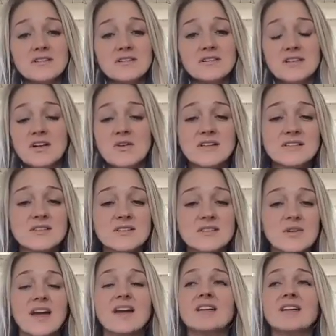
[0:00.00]
It's
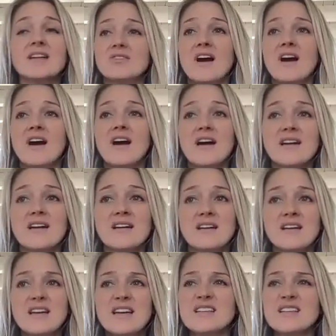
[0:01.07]
okay to cry.
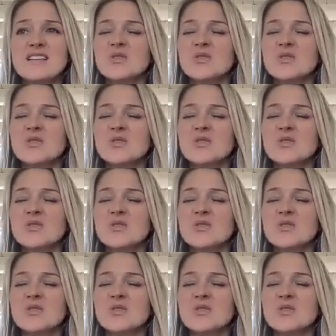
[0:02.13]
It's